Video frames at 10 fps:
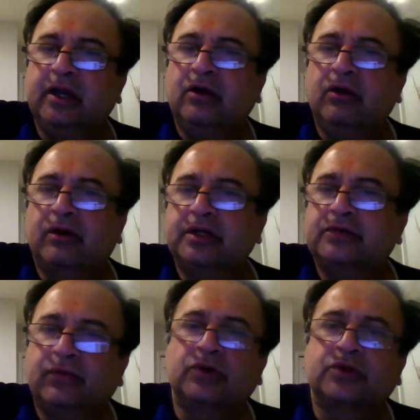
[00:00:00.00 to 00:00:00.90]
Lorentz
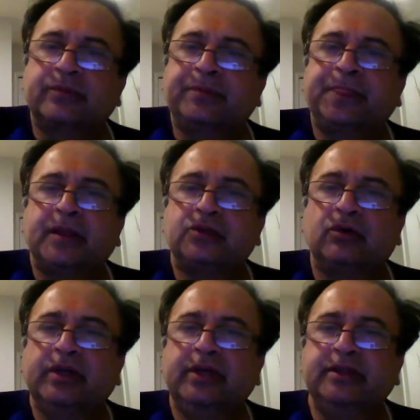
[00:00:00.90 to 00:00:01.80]
force.
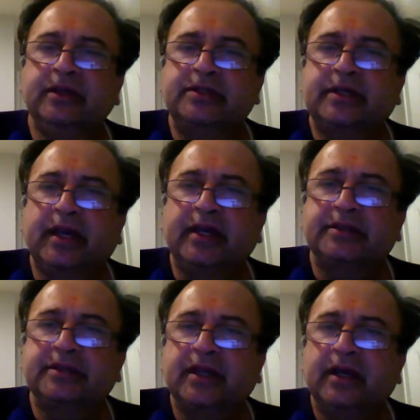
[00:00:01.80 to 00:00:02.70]
So in this case,